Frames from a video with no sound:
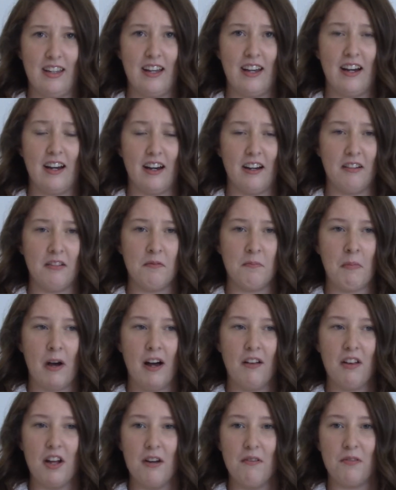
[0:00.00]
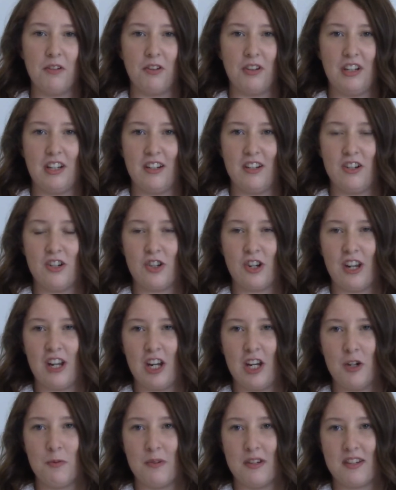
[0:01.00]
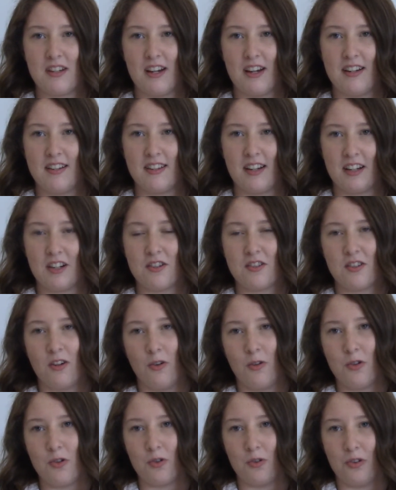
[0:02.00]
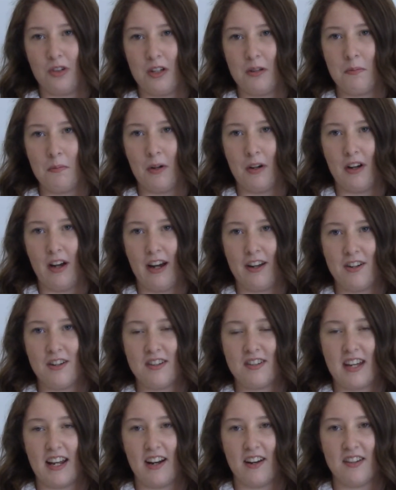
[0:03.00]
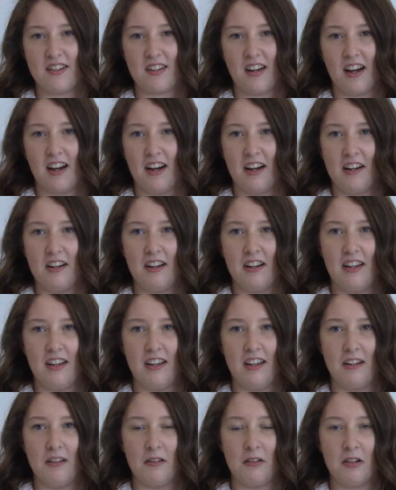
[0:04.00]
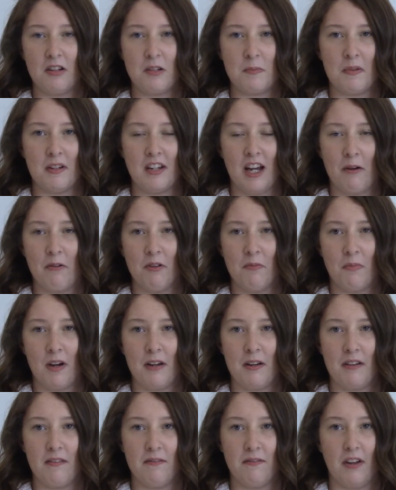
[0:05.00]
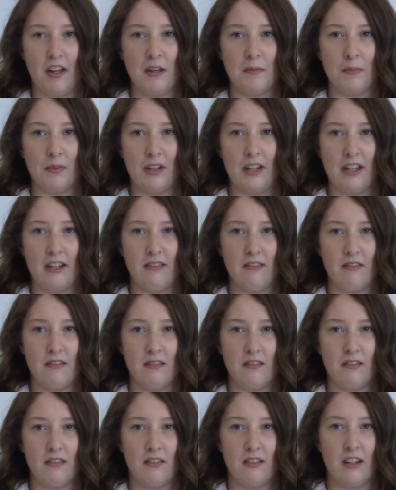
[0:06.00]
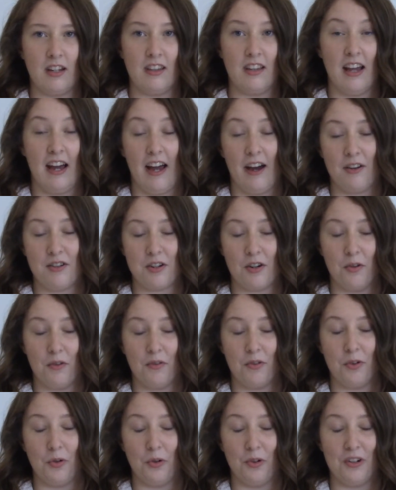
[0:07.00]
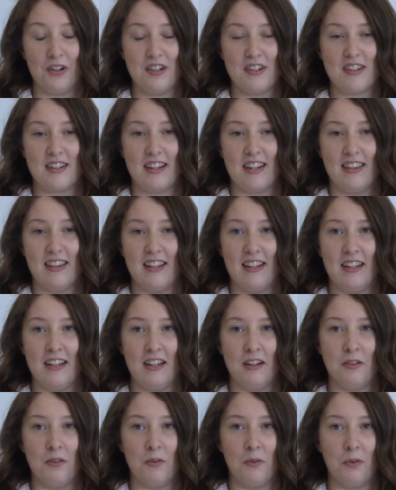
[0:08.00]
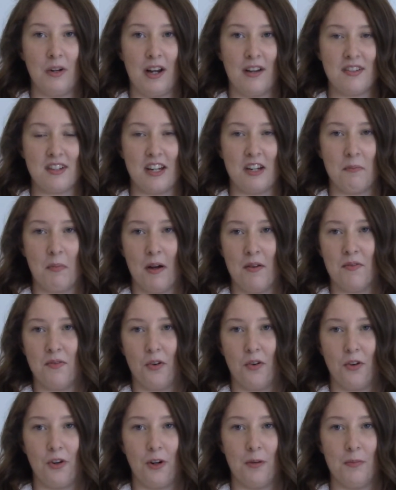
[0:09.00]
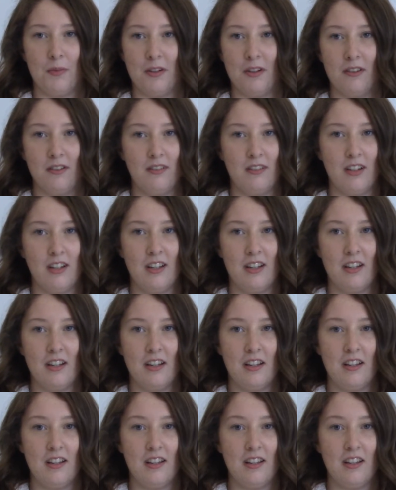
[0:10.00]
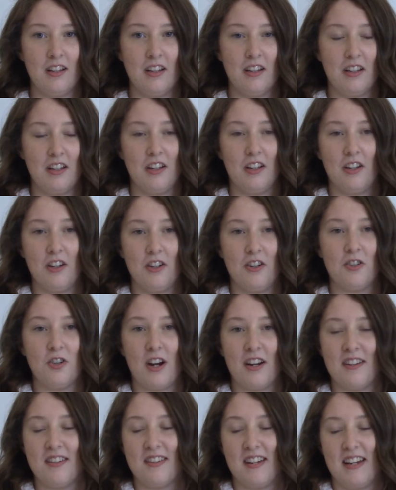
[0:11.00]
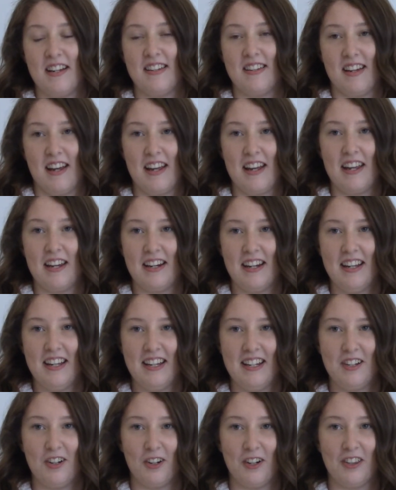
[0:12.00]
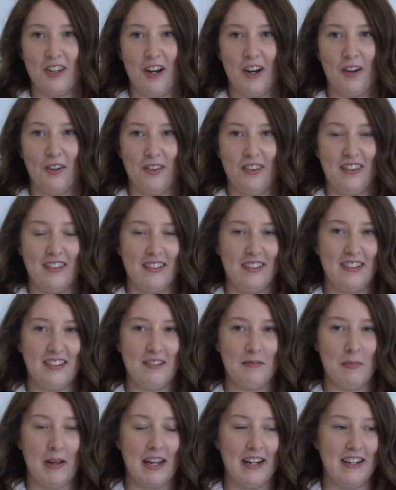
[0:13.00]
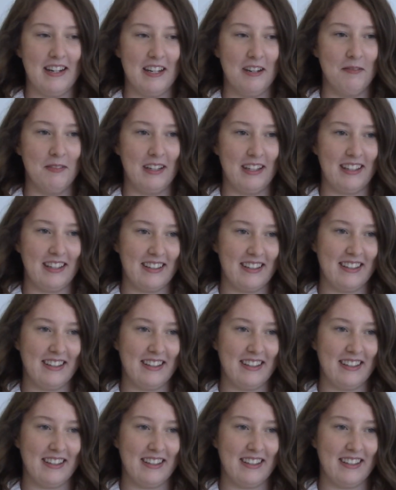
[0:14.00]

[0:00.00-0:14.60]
Yeah, my life really didn't change besides like socially, but I just stayed outside and spent time with my family and the household, of course, and then went outside to my farm and tried to stay sane during the whole pandemic.